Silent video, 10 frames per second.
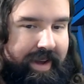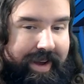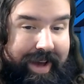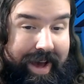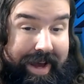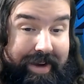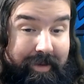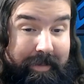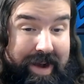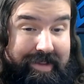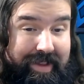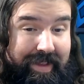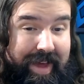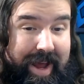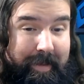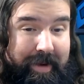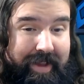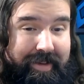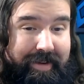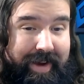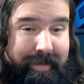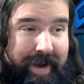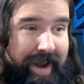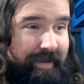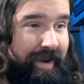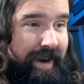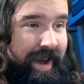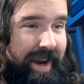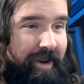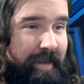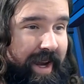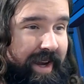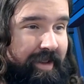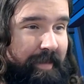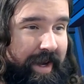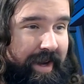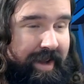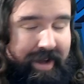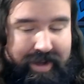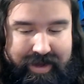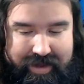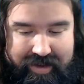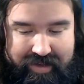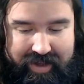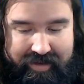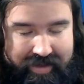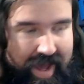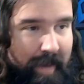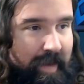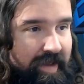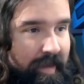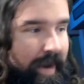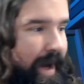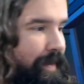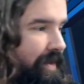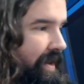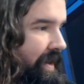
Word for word: Kind of embarrassing that that happened on stream right after our nine-hour maintenance, but these things, they happen sometimes.